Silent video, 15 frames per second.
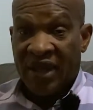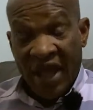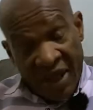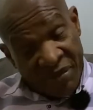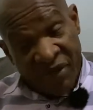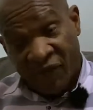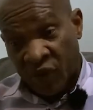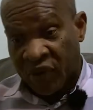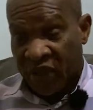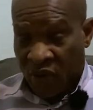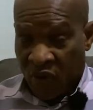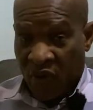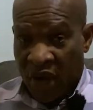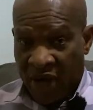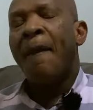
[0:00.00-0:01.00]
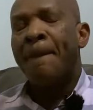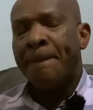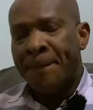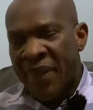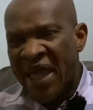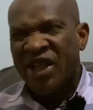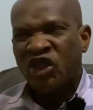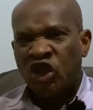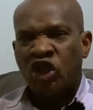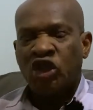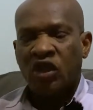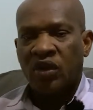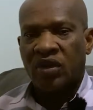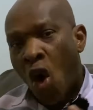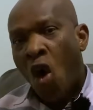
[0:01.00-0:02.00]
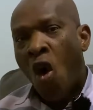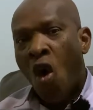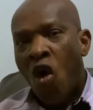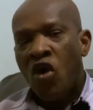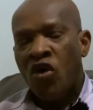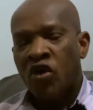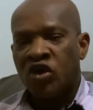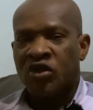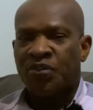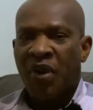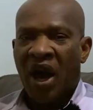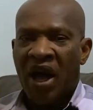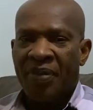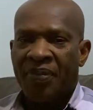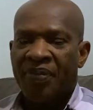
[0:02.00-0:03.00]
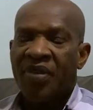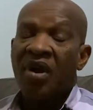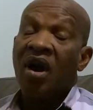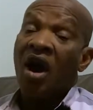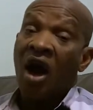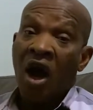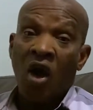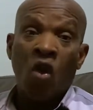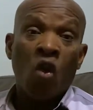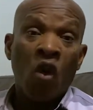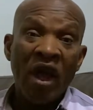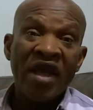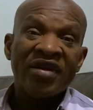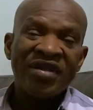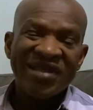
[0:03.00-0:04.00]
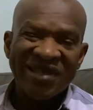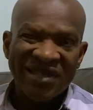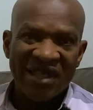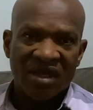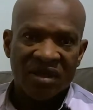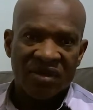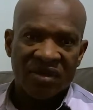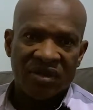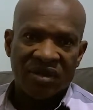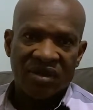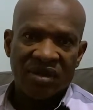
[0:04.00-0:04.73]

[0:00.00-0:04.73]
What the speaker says: And before they go out, make sure all those pipes are well sealed.